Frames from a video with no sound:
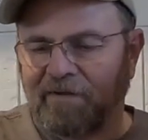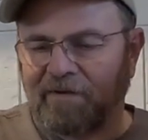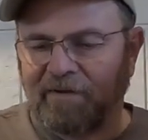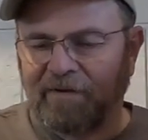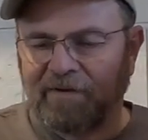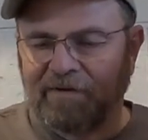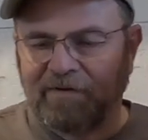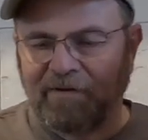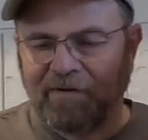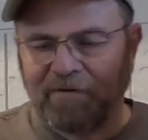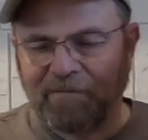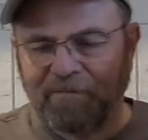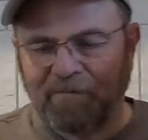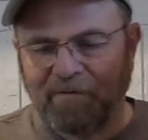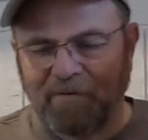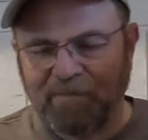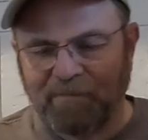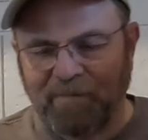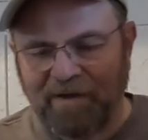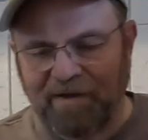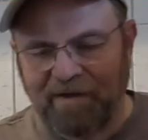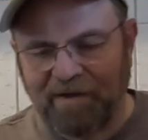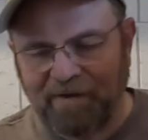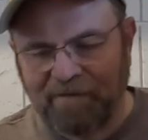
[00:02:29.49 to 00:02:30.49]
And I told one
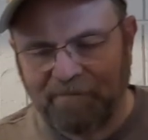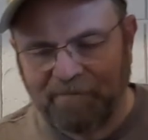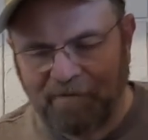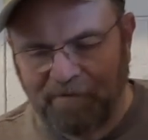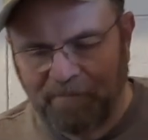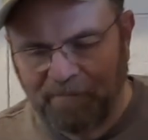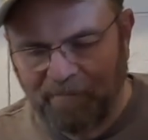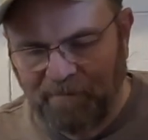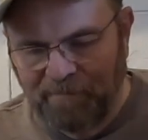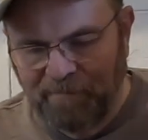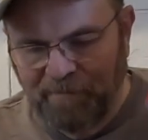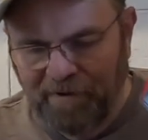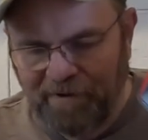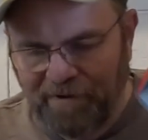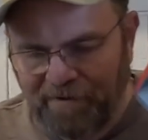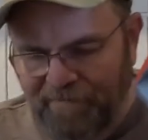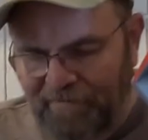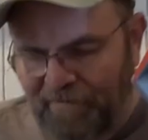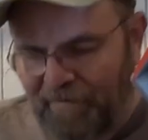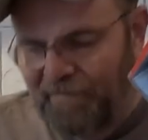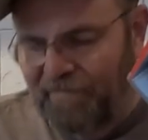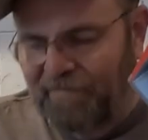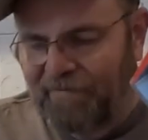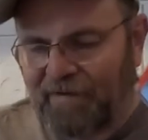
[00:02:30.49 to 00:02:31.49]
of my
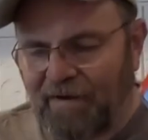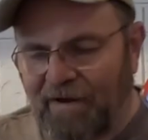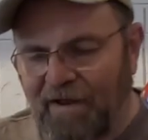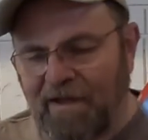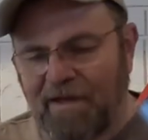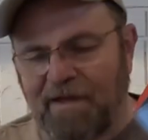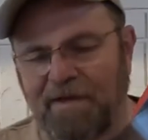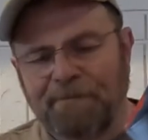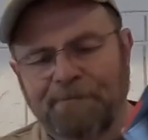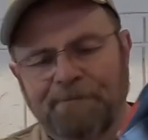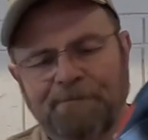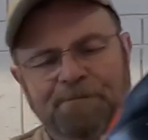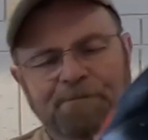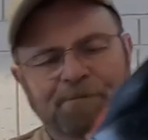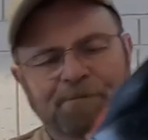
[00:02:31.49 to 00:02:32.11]
buddies, I said, hey,